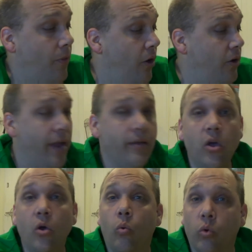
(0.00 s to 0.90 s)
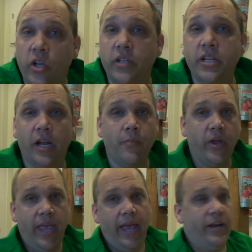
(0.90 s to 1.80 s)
Okay, we're done talking about
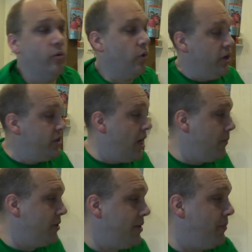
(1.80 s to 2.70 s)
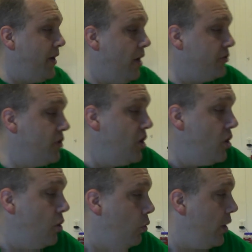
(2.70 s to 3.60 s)
canning. We're going to talk about something else.
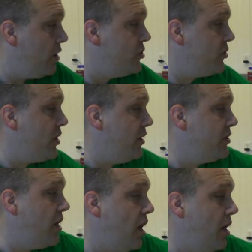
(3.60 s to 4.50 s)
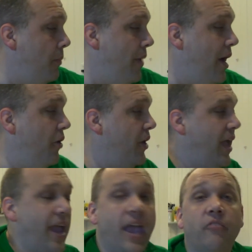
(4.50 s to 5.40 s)
We're just going to talk about
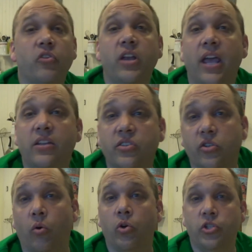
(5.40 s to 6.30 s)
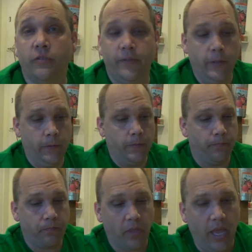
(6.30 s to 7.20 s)
everyday storage of foods.
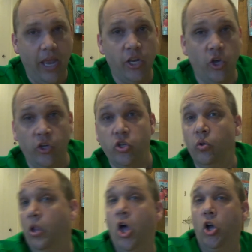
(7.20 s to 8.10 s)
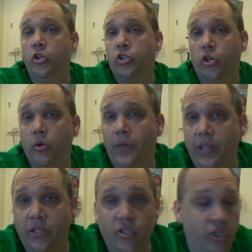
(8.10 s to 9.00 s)
And you can do long-term in
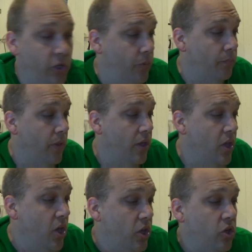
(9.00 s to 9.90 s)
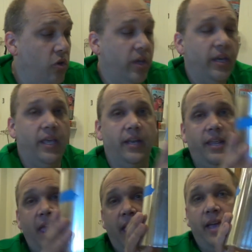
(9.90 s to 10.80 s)
these too. You can
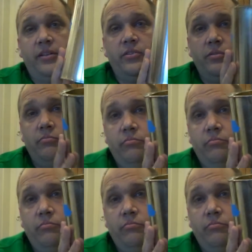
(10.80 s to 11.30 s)
get cans.